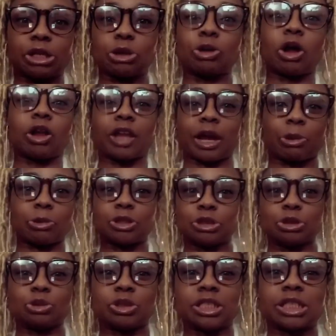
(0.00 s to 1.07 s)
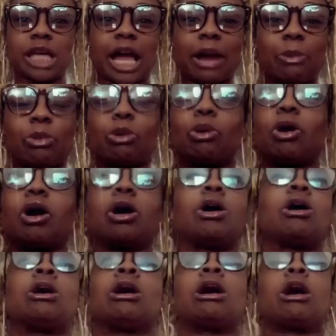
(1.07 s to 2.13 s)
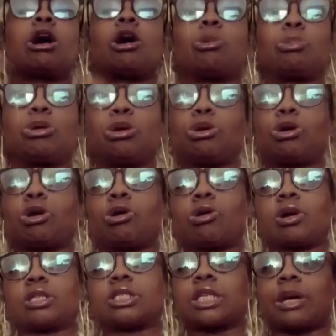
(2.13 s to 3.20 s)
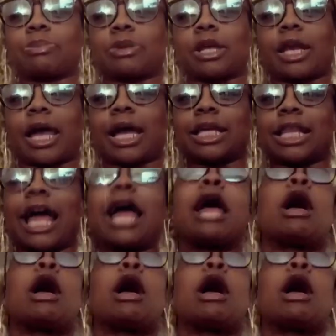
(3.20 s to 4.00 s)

You know, like when you disable a computer or something like that.